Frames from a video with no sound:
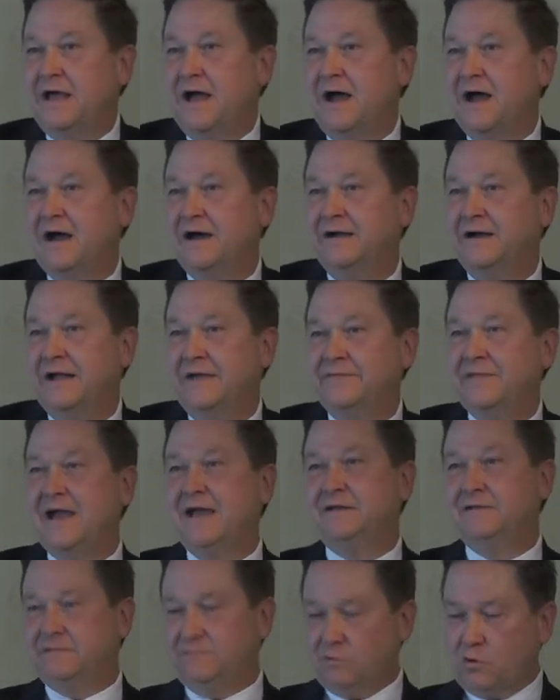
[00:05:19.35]
and
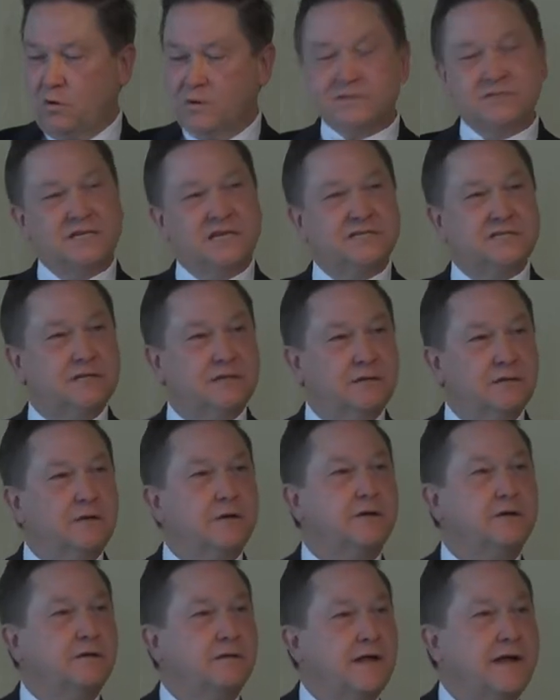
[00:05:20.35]
that, of course, doesn't
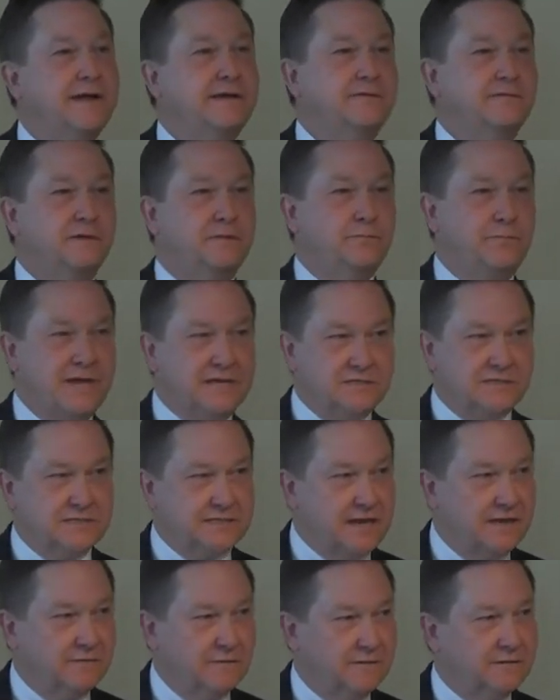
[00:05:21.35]
look like the
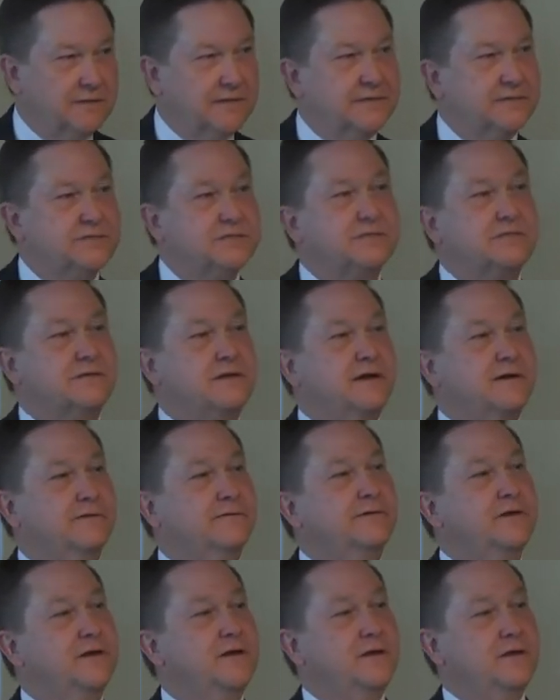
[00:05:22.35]
bestseller list,
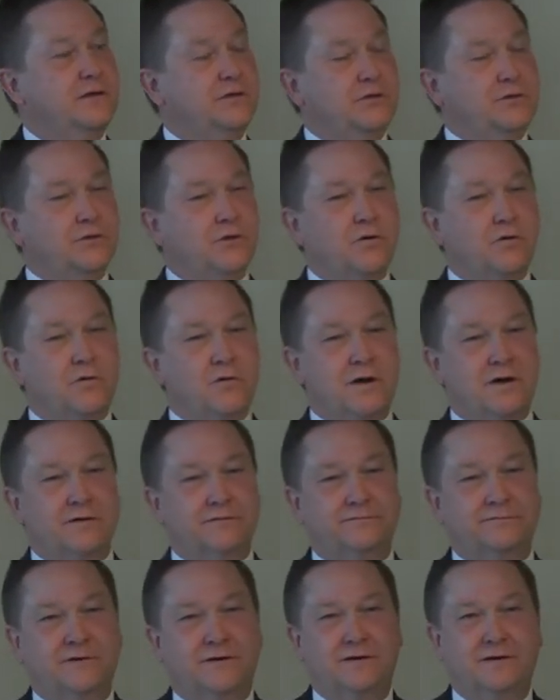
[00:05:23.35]
of
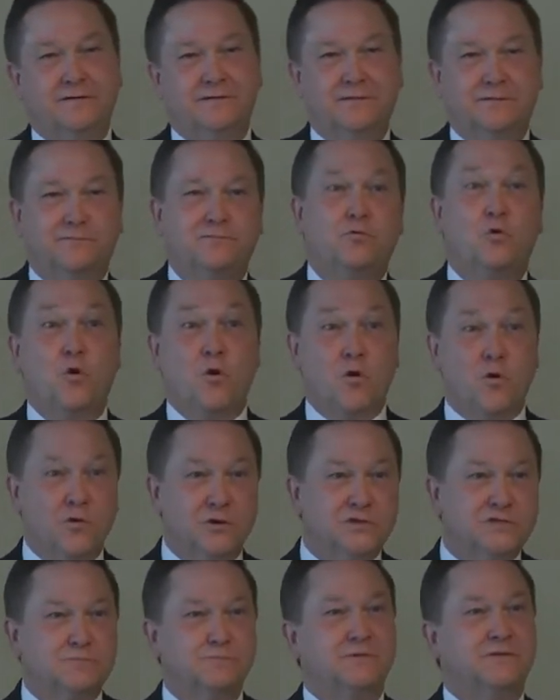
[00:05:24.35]
the four
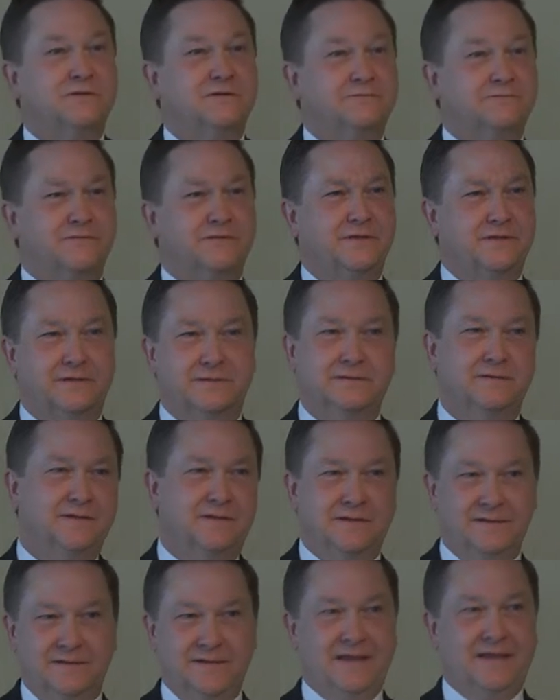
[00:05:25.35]
horsemen of the
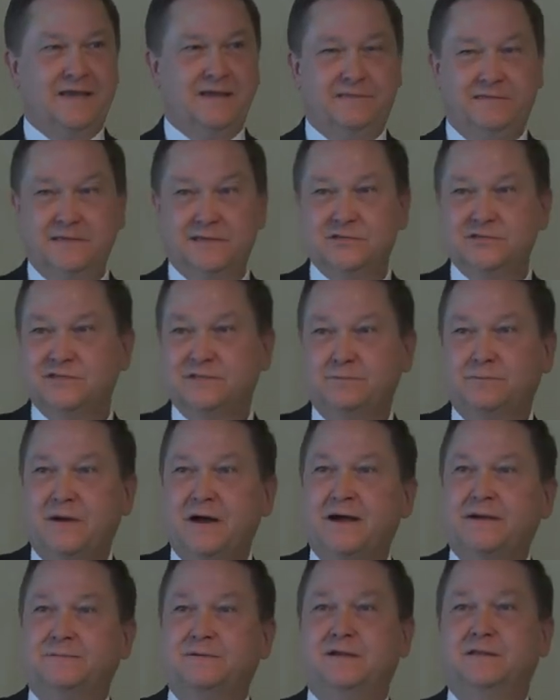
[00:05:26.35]
atheist
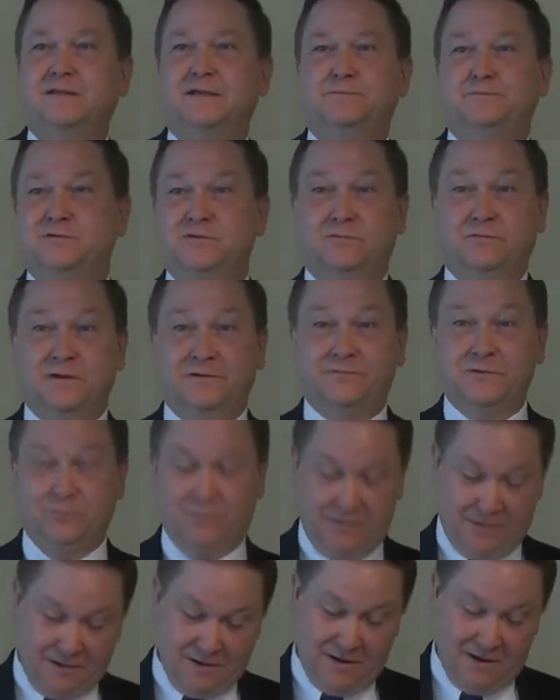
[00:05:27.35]
apocalypse, or whatever you
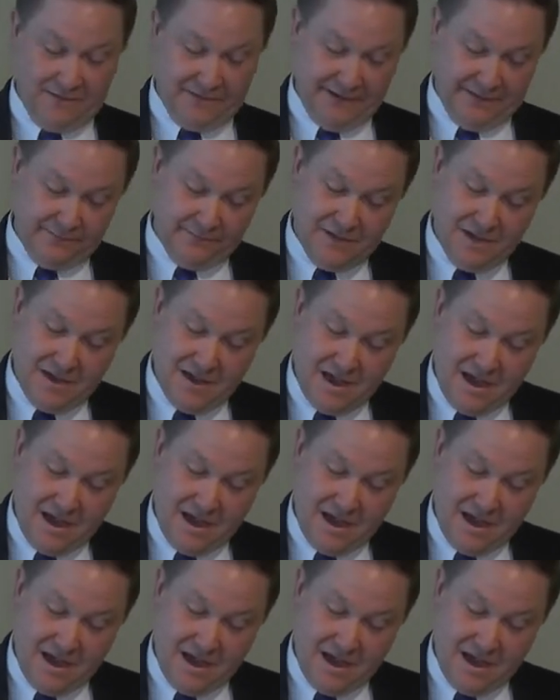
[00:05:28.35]
want to call them.